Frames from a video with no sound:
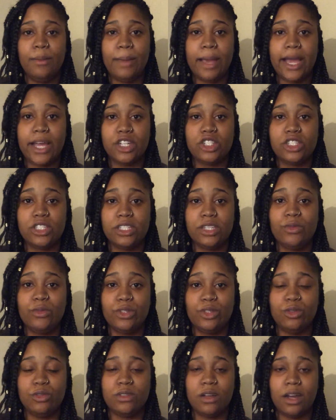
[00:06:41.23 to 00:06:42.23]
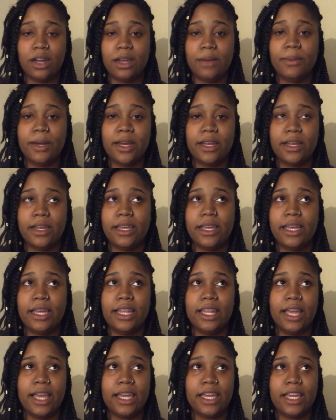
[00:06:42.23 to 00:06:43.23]
Actually, when you talk about it,
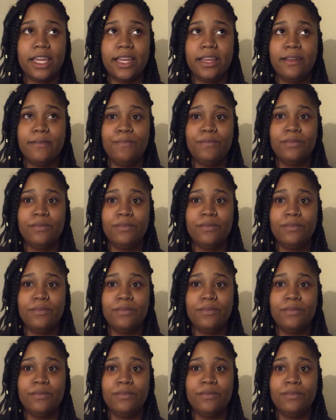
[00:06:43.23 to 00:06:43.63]
it like